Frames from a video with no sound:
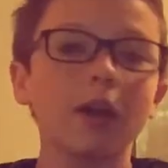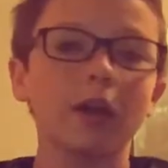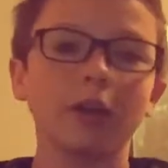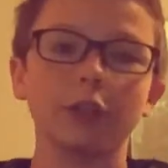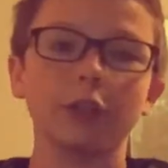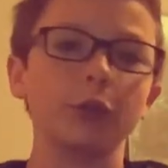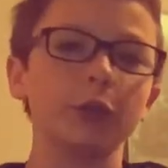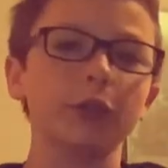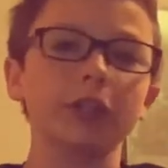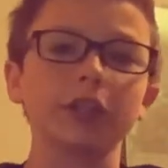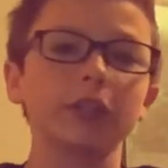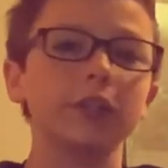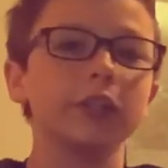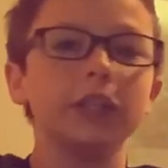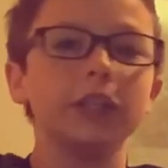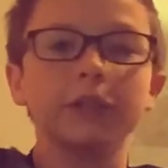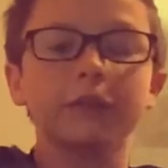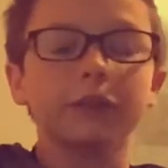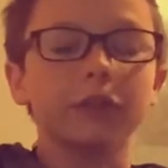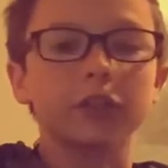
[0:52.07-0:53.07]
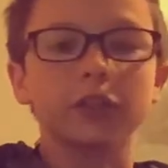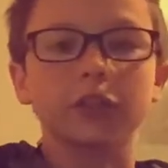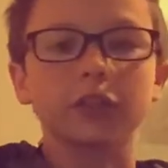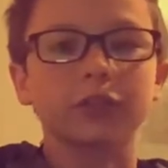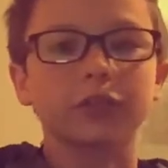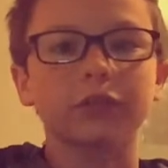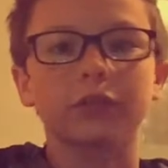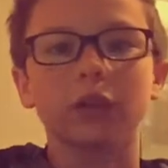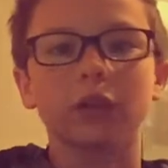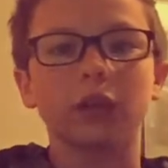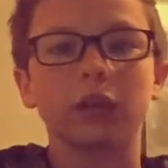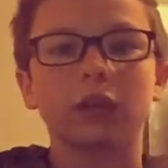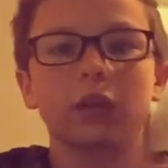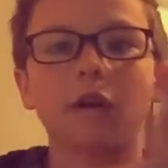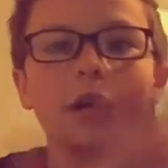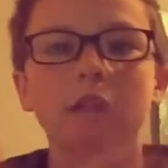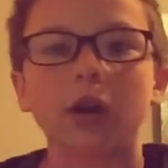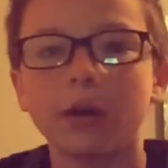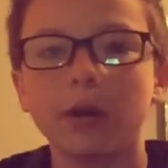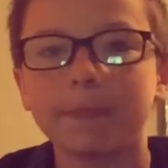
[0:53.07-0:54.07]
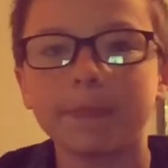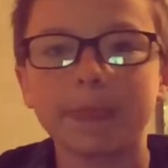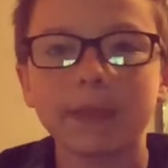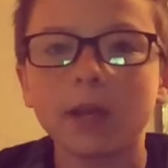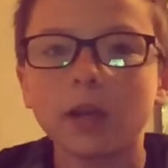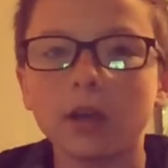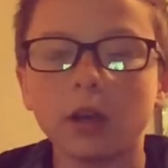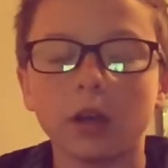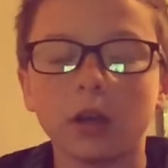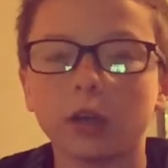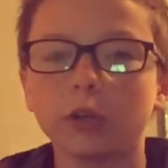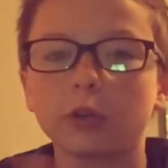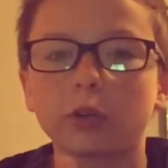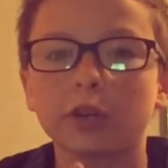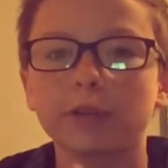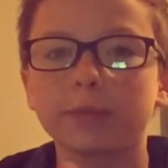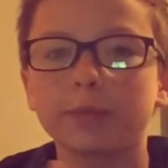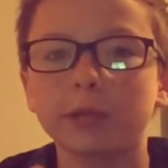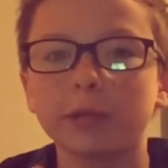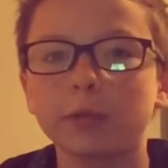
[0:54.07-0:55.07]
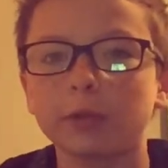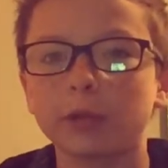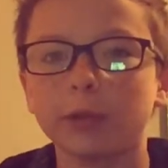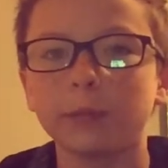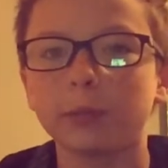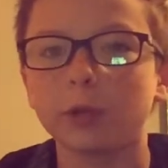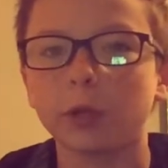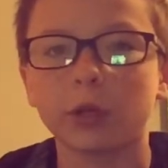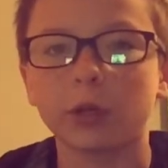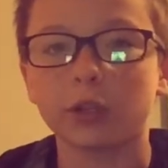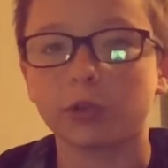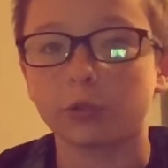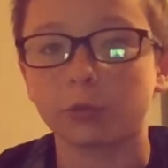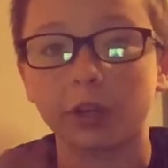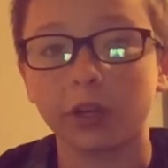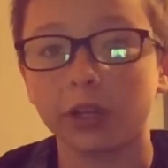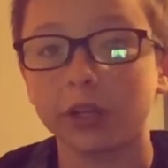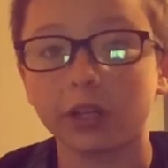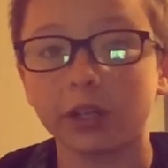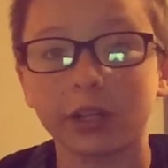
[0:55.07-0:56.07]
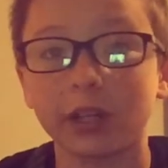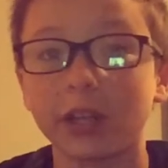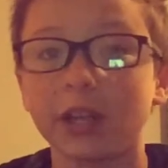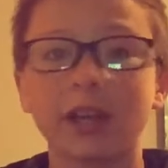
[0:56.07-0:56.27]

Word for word: Uh, you can even just look up uh, Krispy Kreme donuts rating.